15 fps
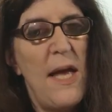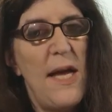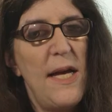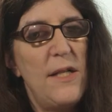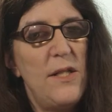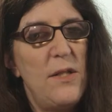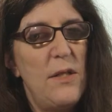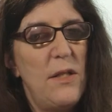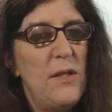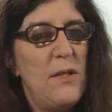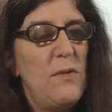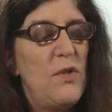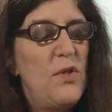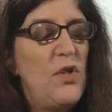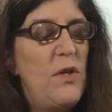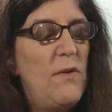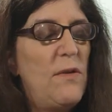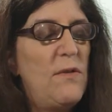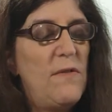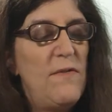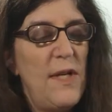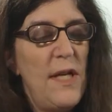and to show
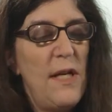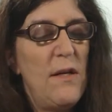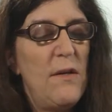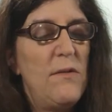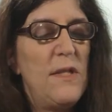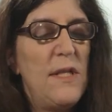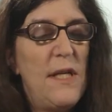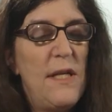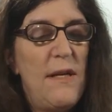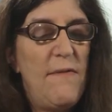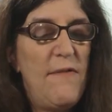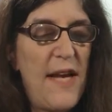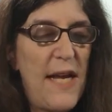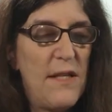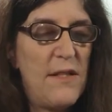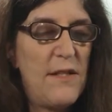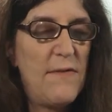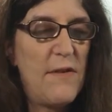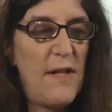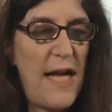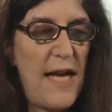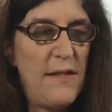those videos in advance of
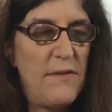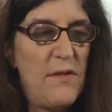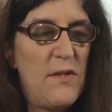class.